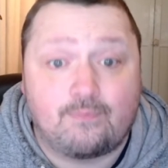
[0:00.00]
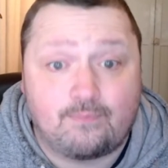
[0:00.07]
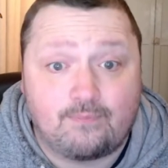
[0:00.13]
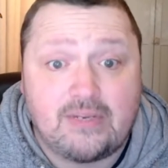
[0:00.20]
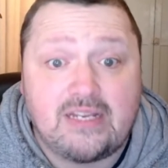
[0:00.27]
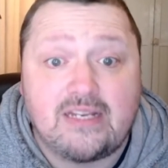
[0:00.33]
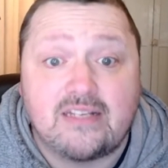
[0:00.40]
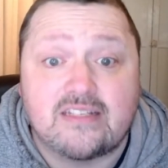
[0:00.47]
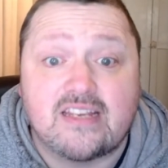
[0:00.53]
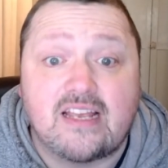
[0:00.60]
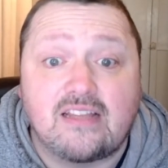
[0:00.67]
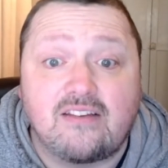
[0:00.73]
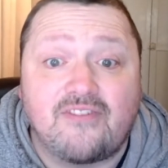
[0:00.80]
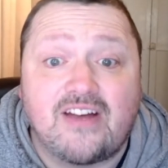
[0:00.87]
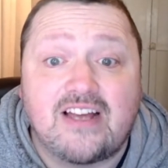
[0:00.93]
being
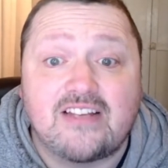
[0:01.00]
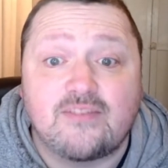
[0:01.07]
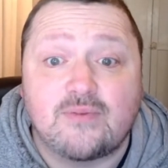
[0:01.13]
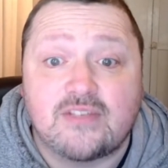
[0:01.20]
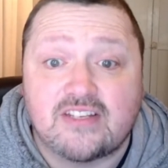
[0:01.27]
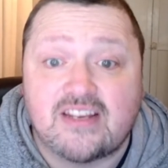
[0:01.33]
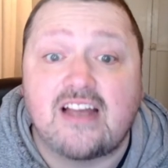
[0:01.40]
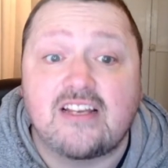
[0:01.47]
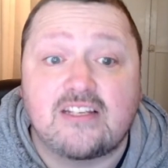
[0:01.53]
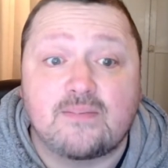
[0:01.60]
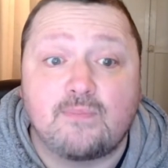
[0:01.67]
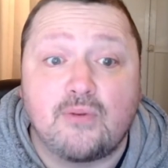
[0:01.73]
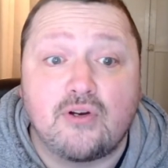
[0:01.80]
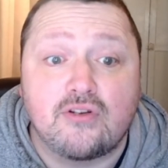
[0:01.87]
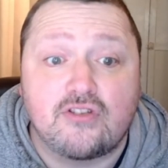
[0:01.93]
televised, with Sky
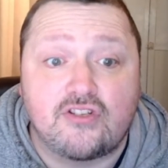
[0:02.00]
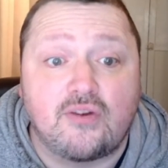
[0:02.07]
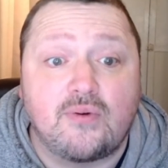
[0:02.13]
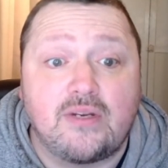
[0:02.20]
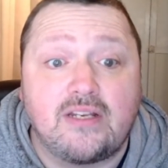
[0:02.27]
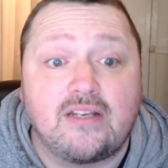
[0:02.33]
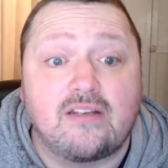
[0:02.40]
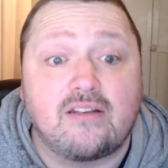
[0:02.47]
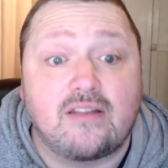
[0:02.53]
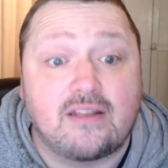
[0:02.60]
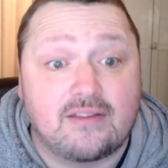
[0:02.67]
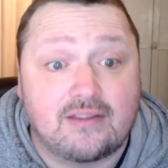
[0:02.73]
Sports showing the,